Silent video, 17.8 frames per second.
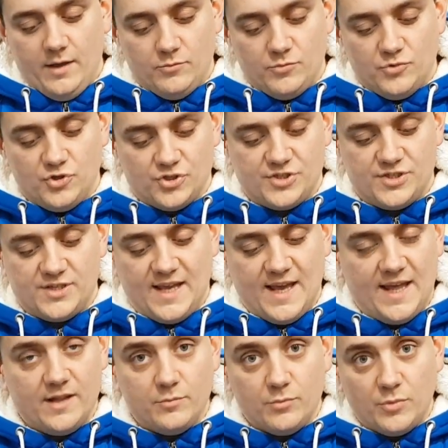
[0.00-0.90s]
just to
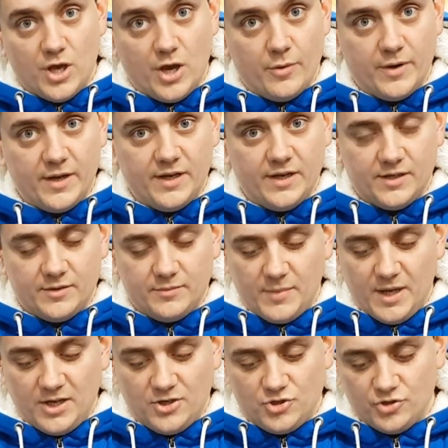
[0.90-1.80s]
get them going and
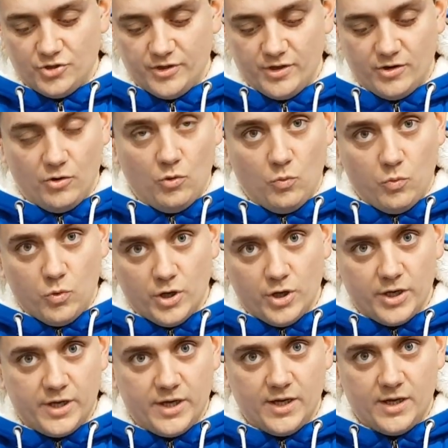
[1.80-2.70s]
make sure they're all
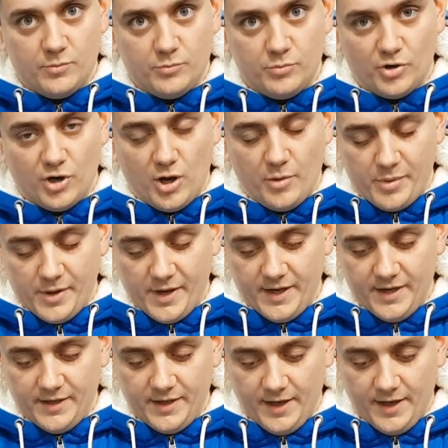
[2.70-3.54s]
working and proper